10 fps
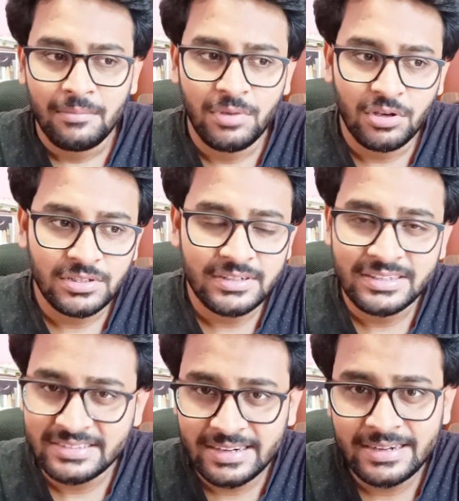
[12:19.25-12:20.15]
because in
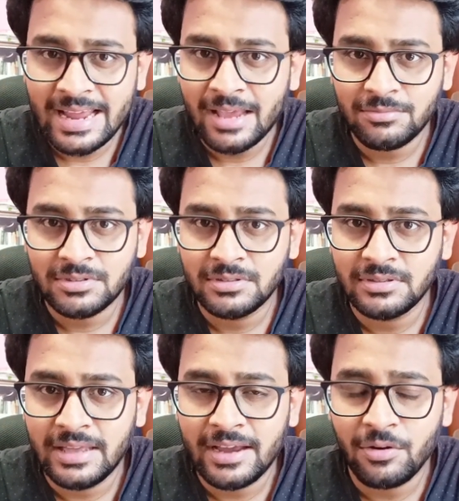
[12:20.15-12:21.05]
recent times
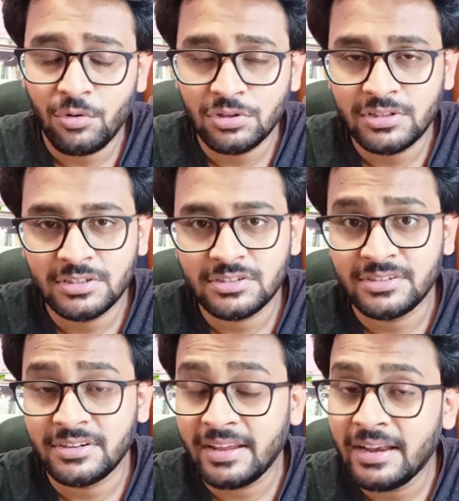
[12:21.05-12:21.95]
their growth
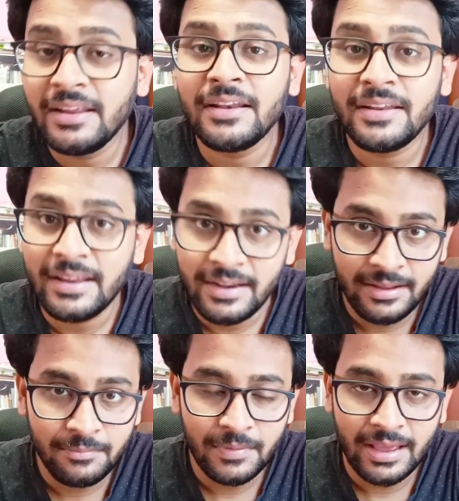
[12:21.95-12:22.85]
is really
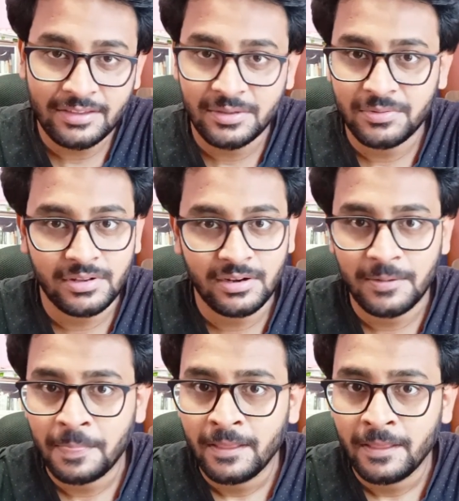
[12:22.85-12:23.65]
really exceptional.